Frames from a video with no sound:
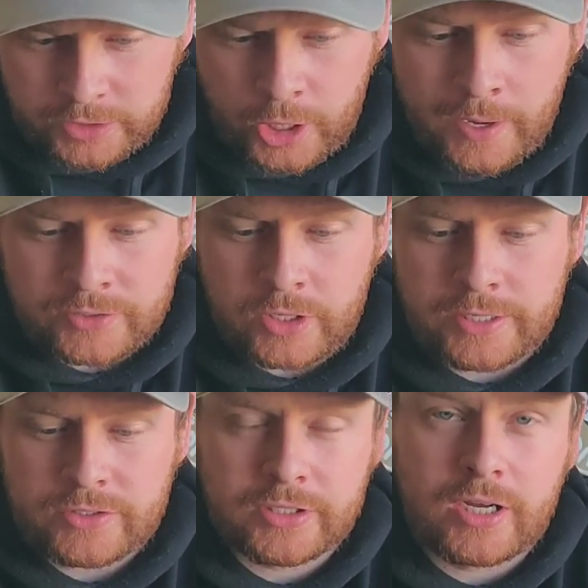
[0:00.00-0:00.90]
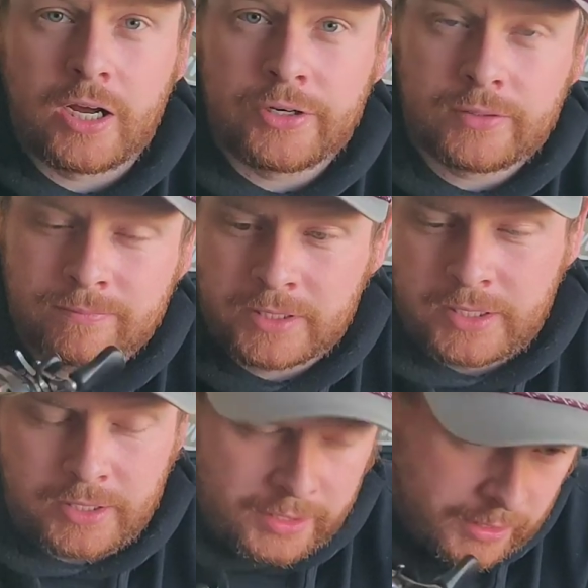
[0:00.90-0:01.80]
Go outside into the garden.
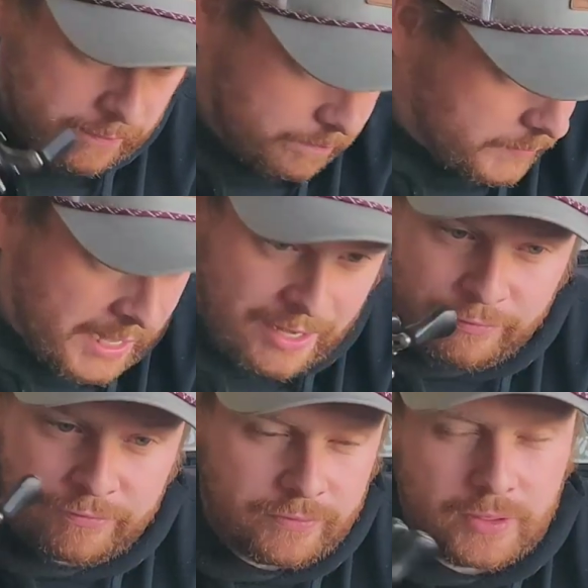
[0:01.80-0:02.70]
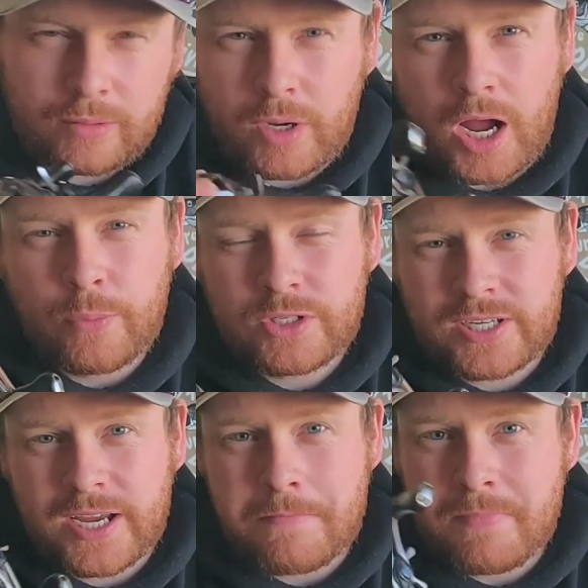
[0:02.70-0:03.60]
Have, I would
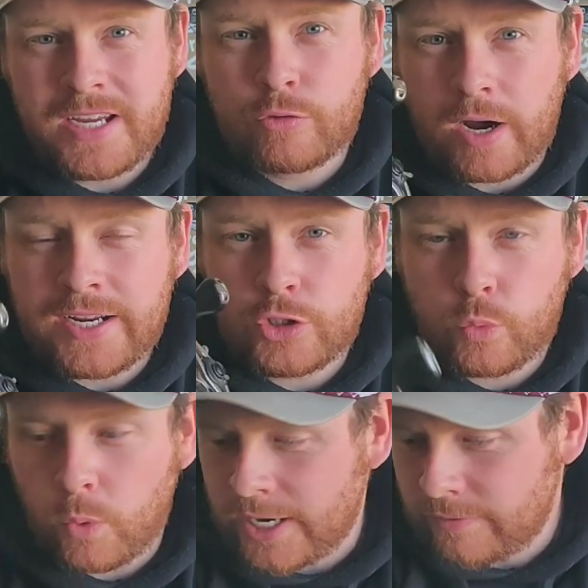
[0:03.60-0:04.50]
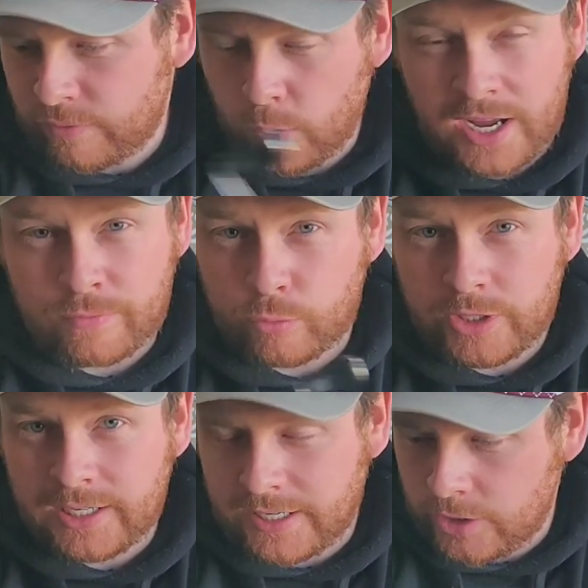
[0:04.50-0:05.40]
say, a mid-range weight for whatever
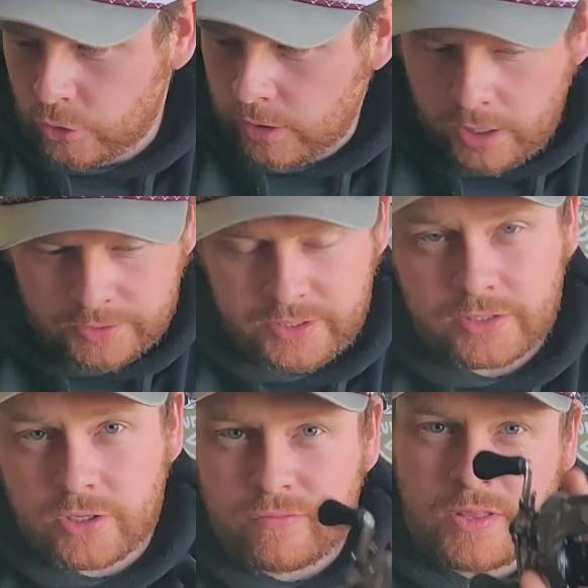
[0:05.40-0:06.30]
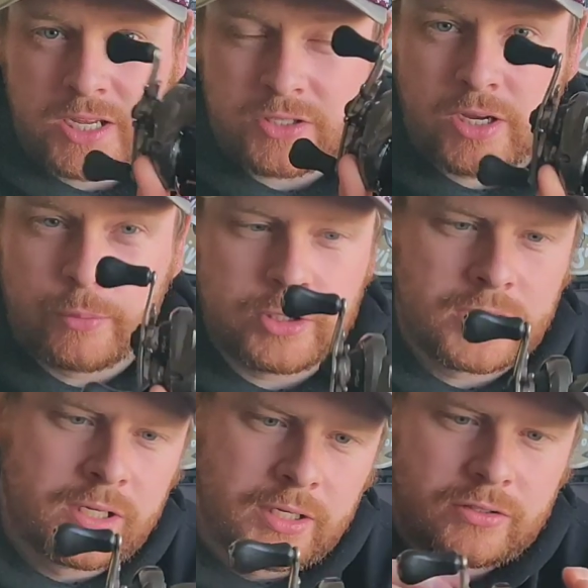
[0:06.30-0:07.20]
reel it is you're casting. So for this, I would,
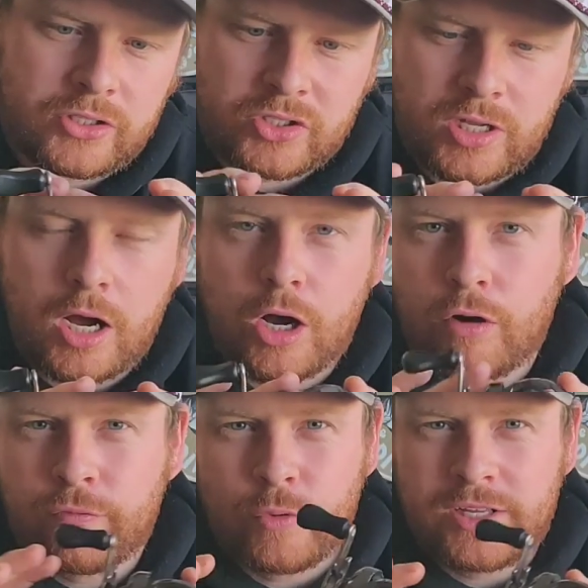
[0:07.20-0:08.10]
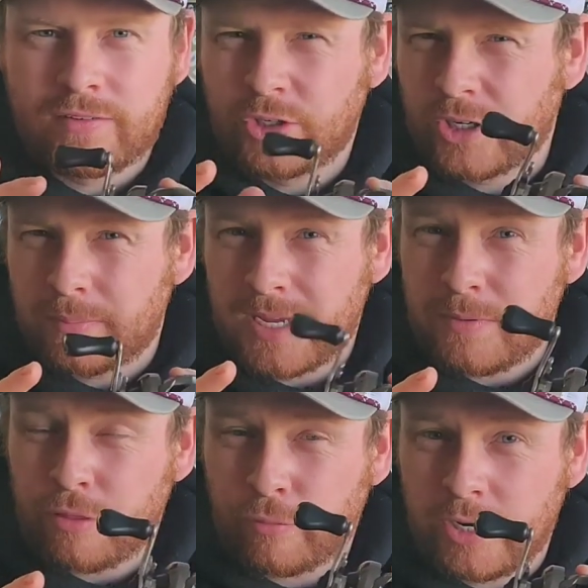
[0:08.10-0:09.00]
to start off with, look at
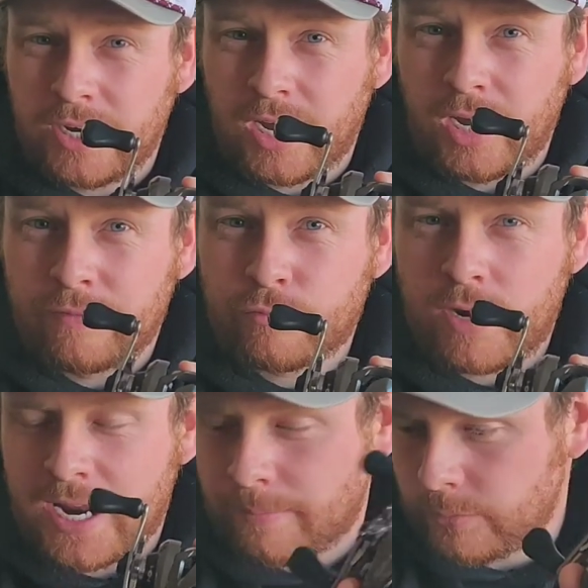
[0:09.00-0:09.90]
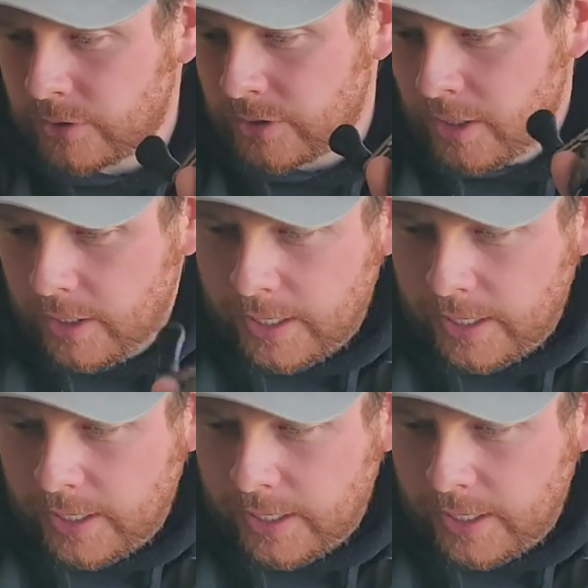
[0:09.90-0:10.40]
maybe 3.5 grams.